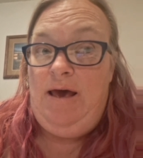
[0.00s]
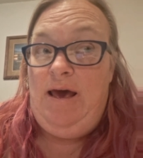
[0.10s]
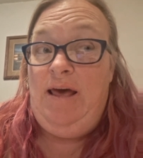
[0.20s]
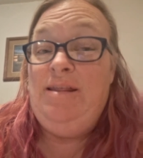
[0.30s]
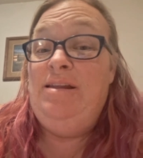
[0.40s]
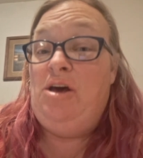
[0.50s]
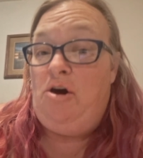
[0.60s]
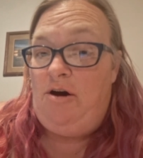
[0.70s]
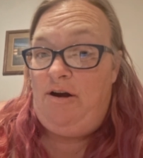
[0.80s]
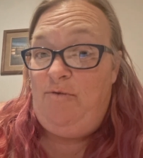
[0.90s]
And then the
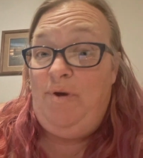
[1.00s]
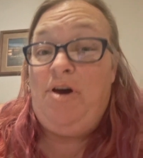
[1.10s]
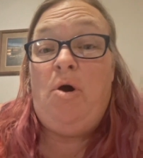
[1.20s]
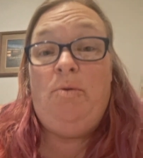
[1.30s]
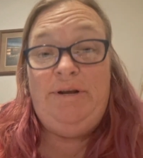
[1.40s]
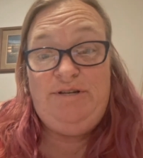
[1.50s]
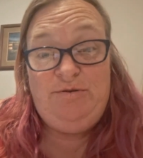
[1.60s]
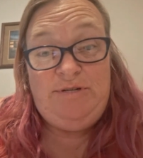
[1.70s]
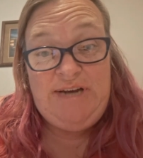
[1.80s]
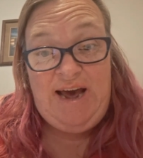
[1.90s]
card, we could only
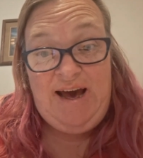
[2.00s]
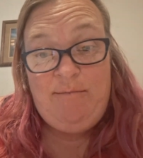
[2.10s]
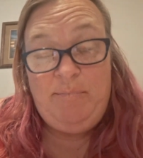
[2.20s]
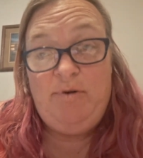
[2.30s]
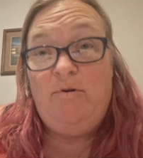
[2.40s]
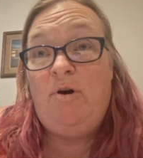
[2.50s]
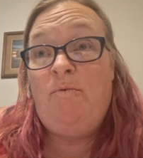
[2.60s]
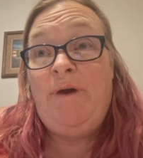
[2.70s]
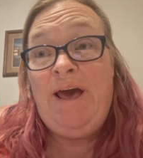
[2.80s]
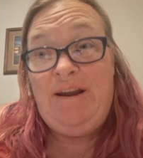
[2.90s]
do tap, or
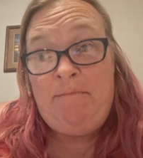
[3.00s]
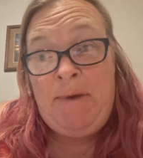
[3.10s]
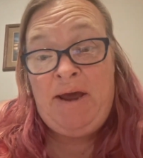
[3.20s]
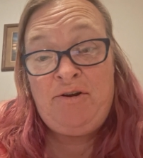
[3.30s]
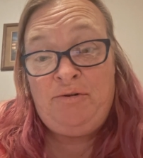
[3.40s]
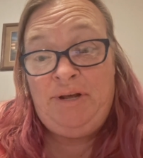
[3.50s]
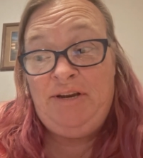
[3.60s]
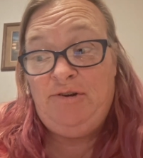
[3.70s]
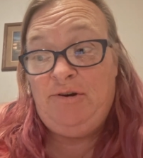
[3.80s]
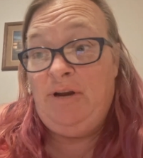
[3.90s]
we had to manually
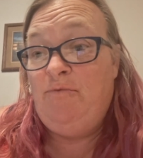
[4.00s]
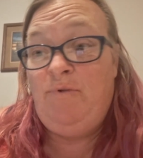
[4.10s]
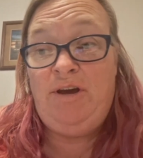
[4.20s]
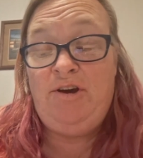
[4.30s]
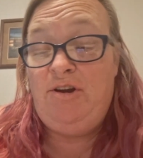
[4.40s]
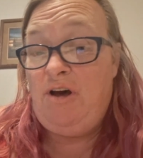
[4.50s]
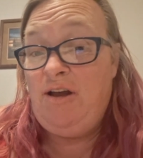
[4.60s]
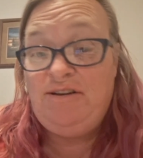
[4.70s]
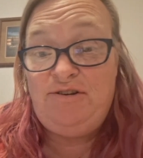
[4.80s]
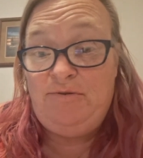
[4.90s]
do it. We could
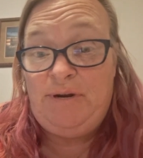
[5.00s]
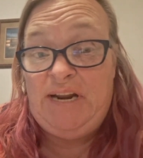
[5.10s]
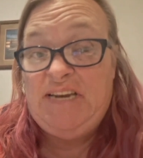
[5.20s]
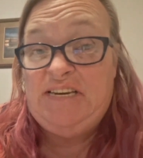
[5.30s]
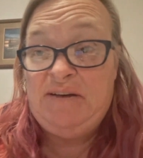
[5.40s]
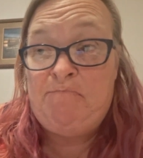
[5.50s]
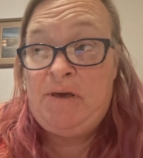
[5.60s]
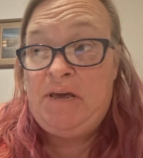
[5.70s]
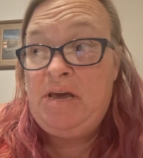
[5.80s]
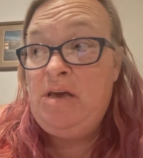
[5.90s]
not do any
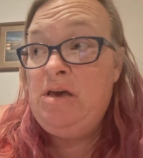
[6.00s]
dipping